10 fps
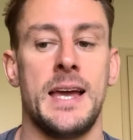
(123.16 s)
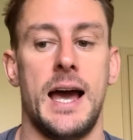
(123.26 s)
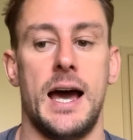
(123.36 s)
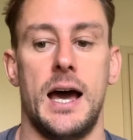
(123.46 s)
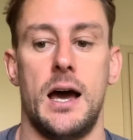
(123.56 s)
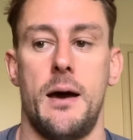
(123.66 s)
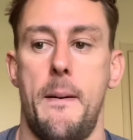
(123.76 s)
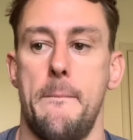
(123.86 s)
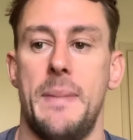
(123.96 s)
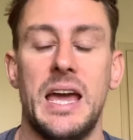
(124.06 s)
A
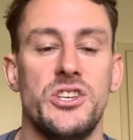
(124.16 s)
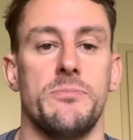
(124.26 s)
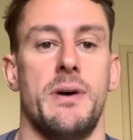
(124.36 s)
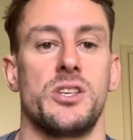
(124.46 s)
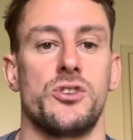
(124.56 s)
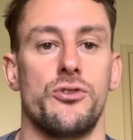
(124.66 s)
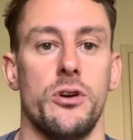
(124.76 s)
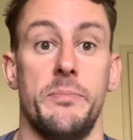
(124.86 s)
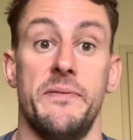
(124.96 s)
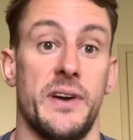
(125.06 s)
major muscle
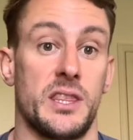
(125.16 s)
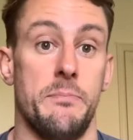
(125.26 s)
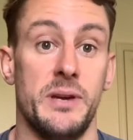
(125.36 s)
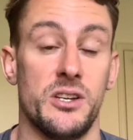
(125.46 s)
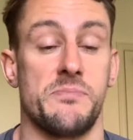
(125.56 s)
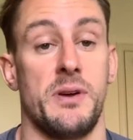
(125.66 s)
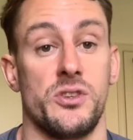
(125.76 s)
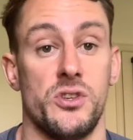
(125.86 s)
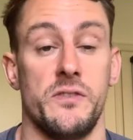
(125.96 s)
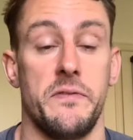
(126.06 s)
group, in fact the biggest
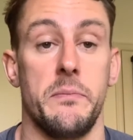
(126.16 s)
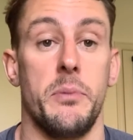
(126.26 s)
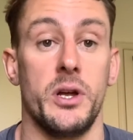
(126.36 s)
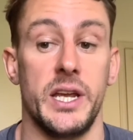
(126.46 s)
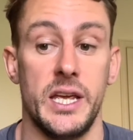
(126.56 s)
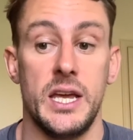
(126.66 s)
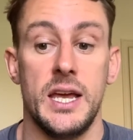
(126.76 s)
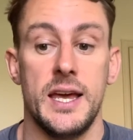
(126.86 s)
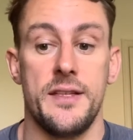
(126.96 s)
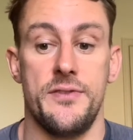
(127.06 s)
muscles of your body,
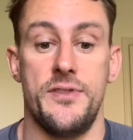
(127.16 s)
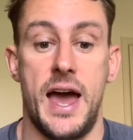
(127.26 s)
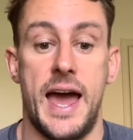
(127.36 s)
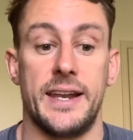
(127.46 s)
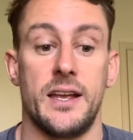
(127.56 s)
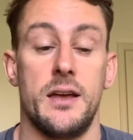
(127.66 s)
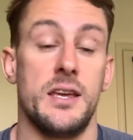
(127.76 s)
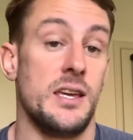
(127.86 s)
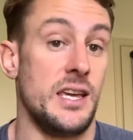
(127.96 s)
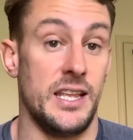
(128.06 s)
that
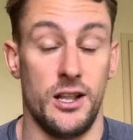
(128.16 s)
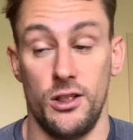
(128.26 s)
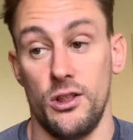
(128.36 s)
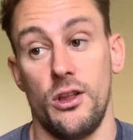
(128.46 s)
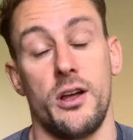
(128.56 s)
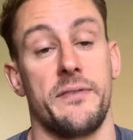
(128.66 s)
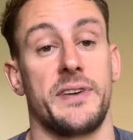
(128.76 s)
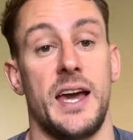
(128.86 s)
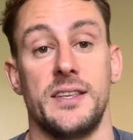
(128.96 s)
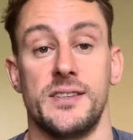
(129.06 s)
in a lot of
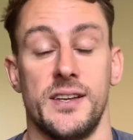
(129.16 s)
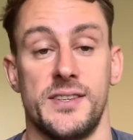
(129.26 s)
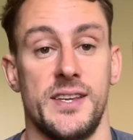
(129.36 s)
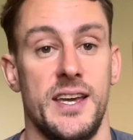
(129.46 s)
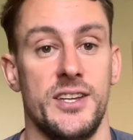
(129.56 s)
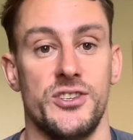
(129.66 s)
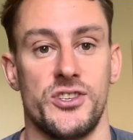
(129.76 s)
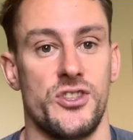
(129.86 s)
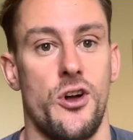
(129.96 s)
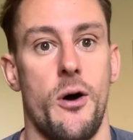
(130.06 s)
cases I see are just
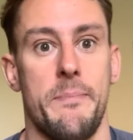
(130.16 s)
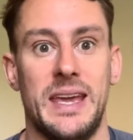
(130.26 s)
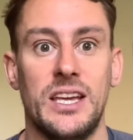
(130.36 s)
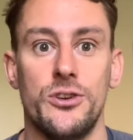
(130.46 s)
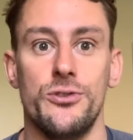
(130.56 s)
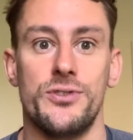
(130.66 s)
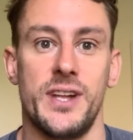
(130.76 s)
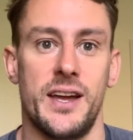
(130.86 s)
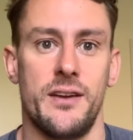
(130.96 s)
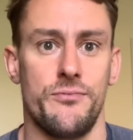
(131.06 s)
not being used
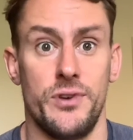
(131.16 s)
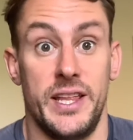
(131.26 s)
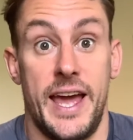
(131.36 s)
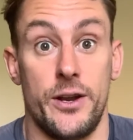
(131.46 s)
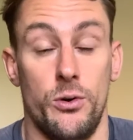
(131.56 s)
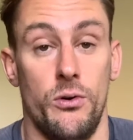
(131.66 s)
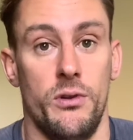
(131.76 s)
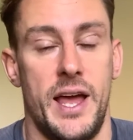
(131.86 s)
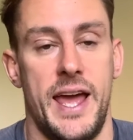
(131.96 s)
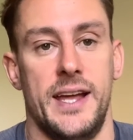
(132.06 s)
really at all.
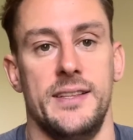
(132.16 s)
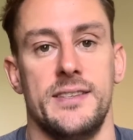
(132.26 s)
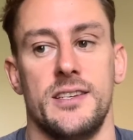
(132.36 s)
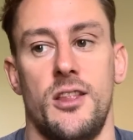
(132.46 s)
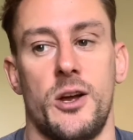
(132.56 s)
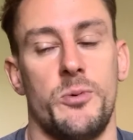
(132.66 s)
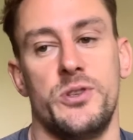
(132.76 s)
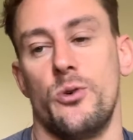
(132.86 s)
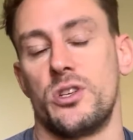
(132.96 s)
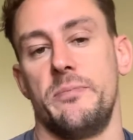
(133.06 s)
And like we
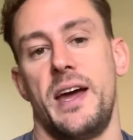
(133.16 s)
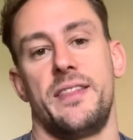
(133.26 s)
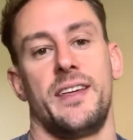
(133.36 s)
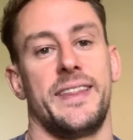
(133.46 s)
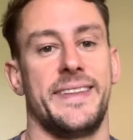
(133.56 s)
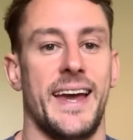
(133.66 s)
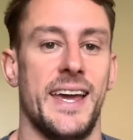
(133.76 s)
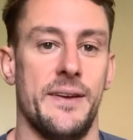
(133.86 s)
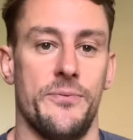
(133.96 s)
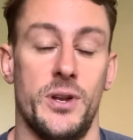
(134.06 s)
talked about the other day,
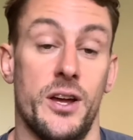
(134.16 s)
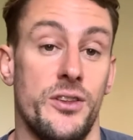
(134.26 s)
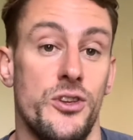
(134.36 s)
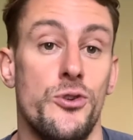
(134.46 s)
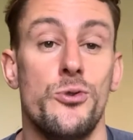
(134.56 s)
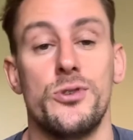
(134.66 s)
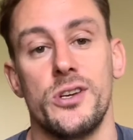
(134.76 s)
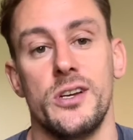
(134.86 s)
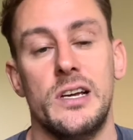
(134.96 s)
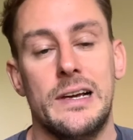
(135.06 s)
if we don't use it,